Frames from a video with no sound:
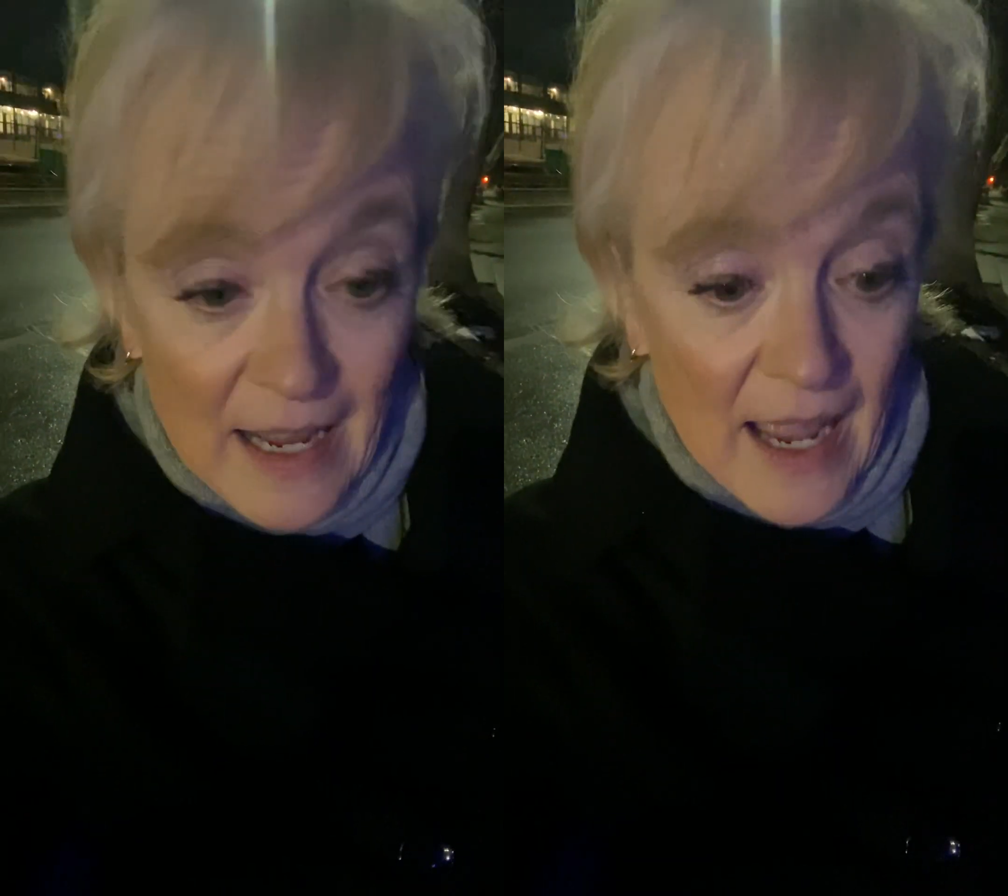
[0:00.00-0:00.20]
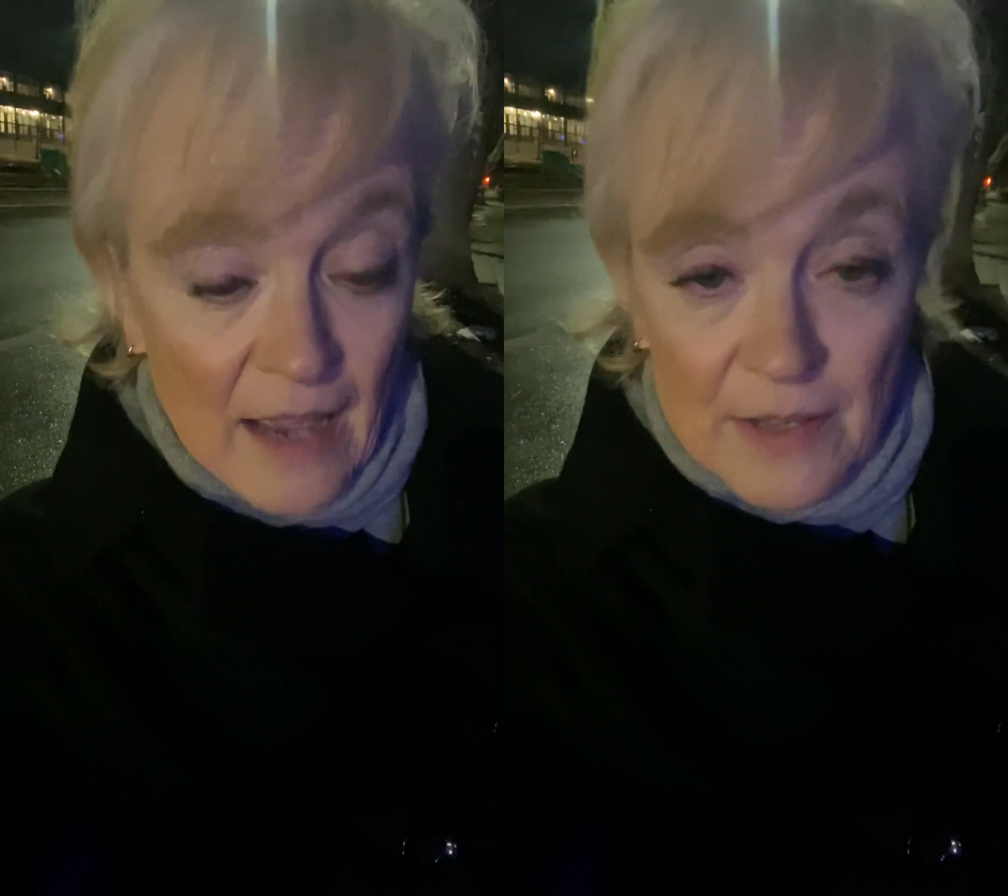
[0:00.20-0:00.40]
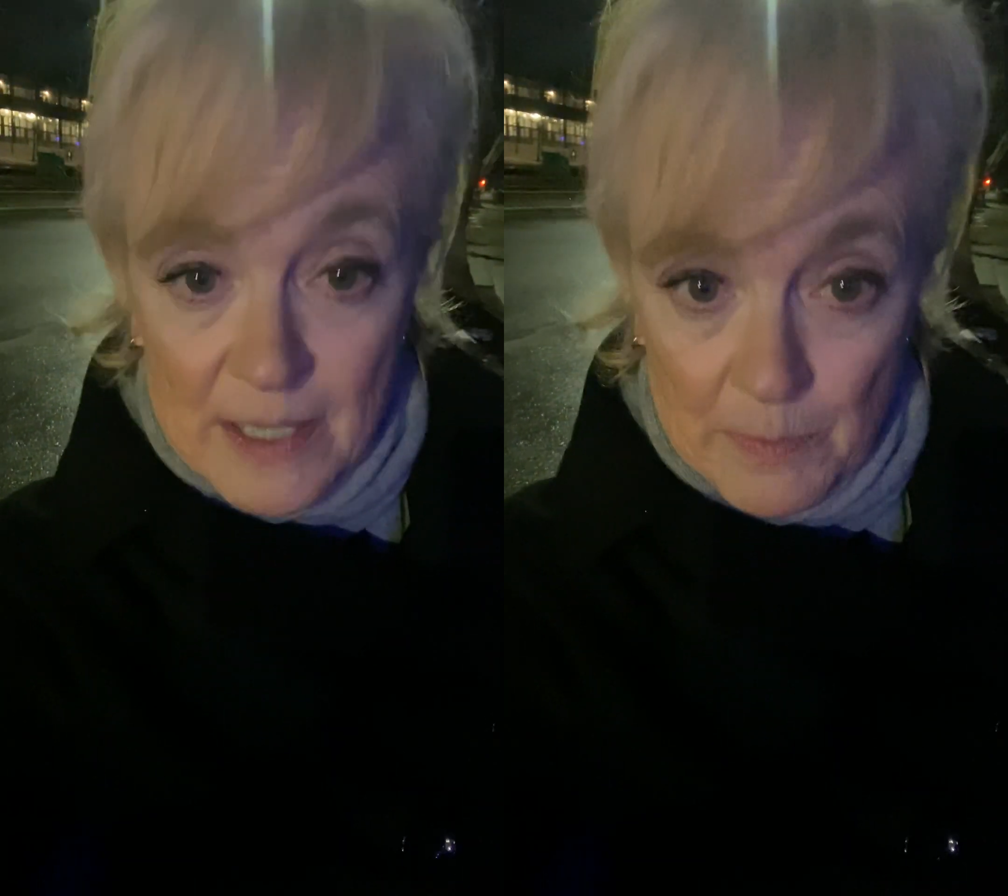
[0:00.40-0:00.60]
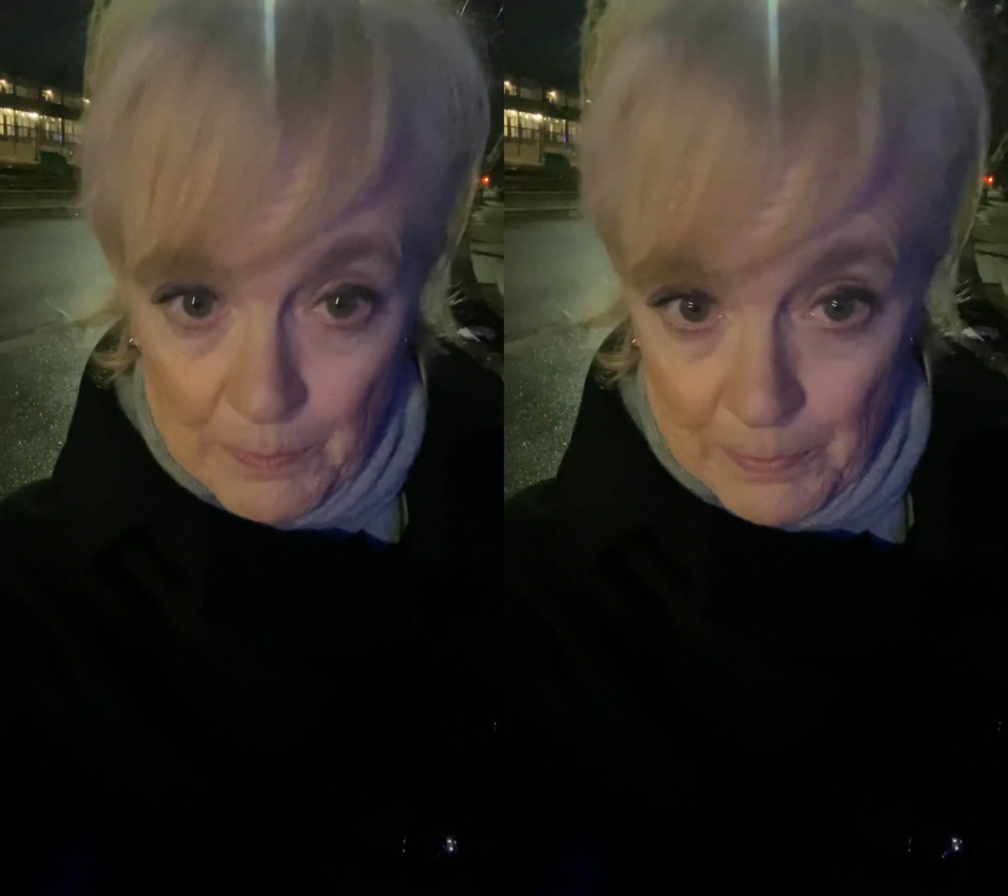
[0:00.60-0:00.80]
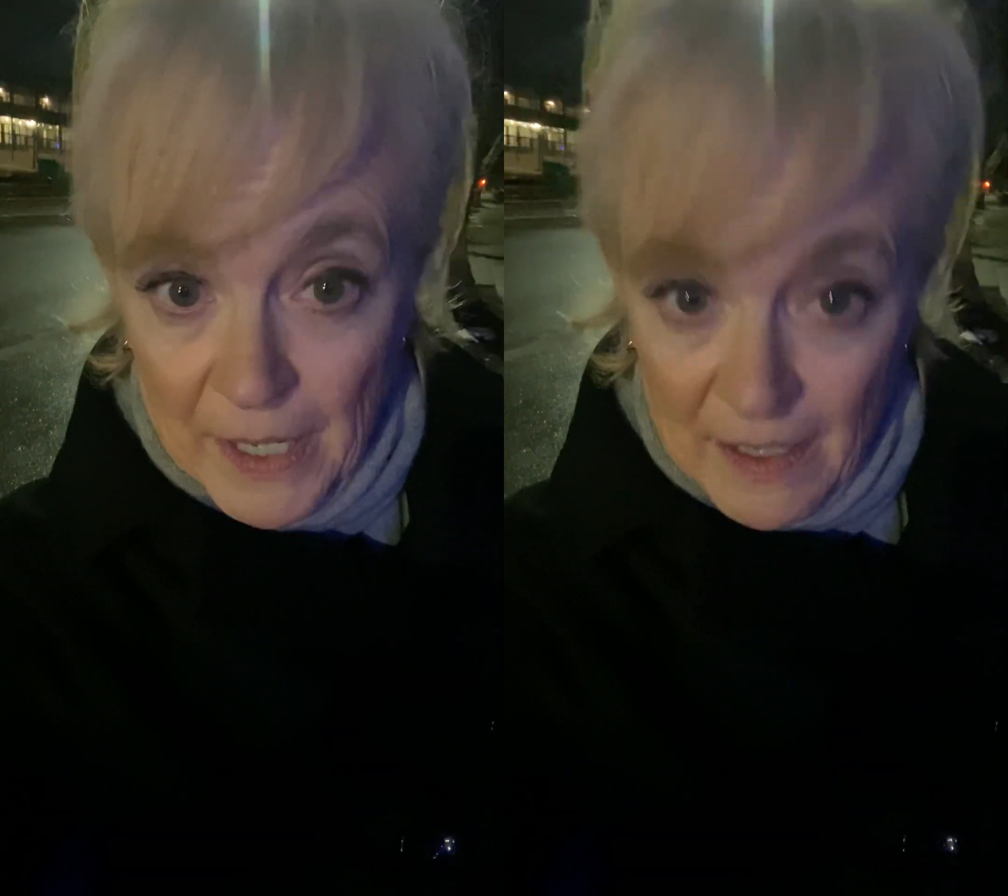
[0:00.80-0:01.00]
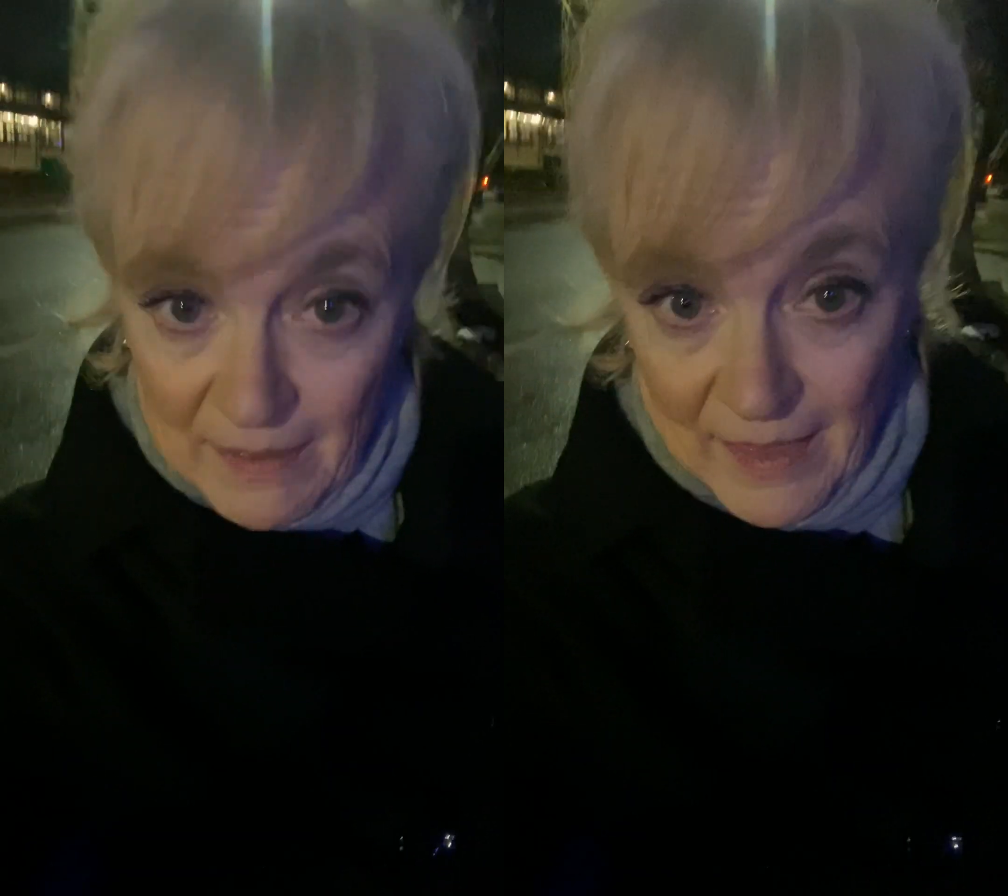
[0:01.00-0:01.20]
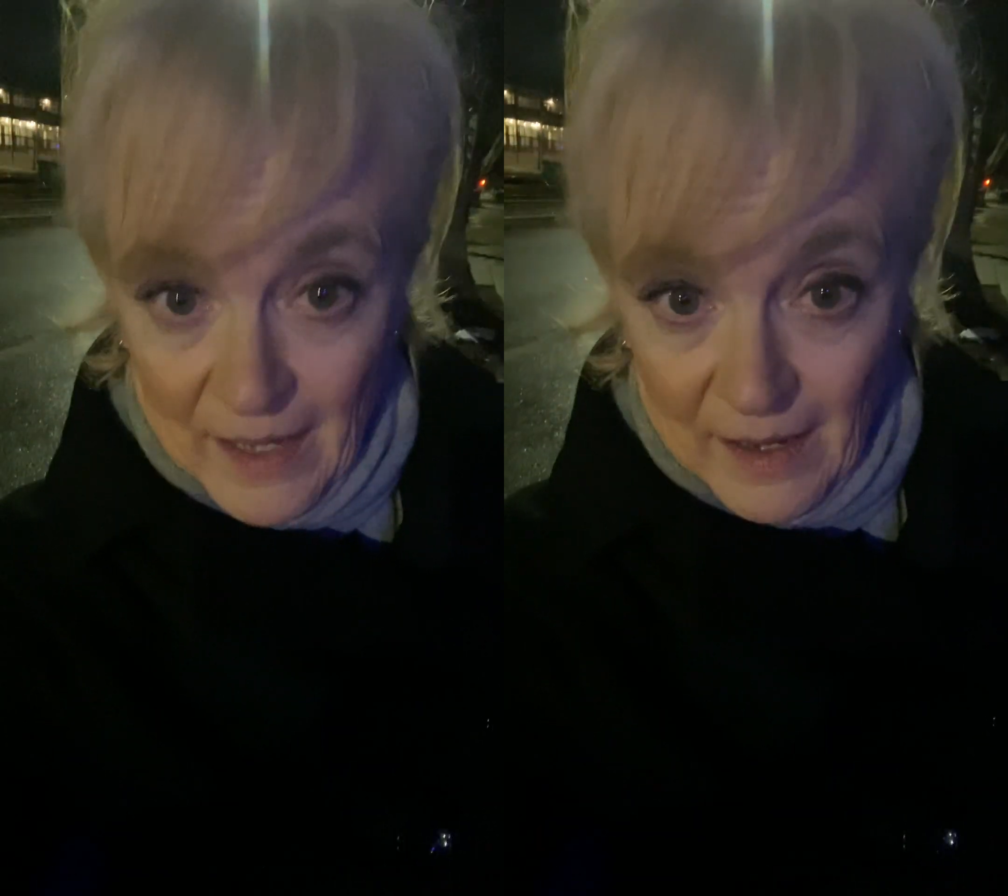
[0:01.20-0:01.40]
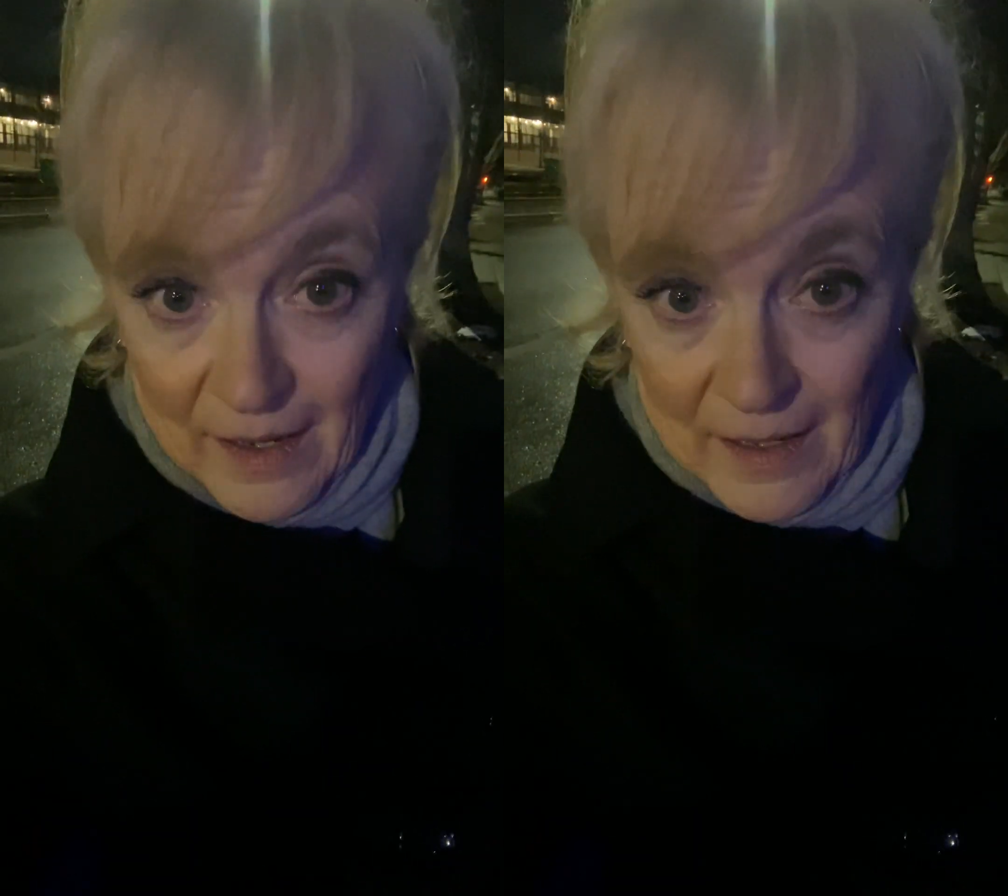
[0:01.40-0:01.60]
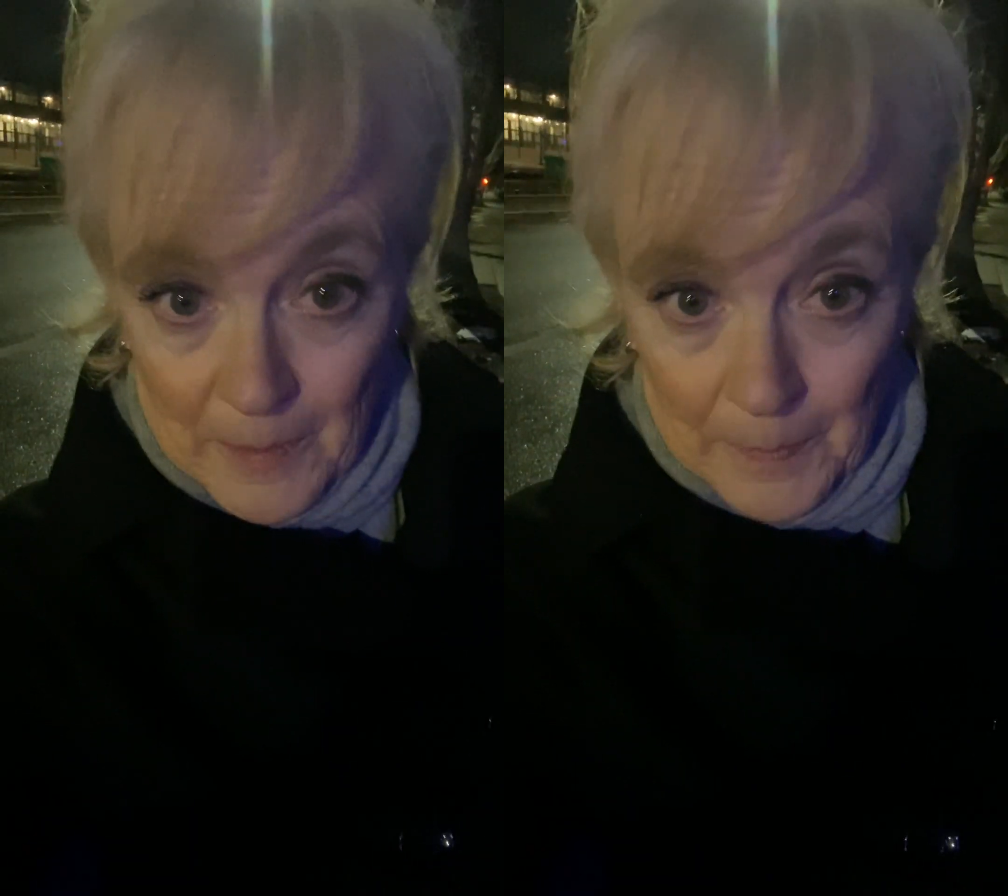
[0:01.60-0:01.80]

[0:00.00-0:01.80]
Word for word: how this big thing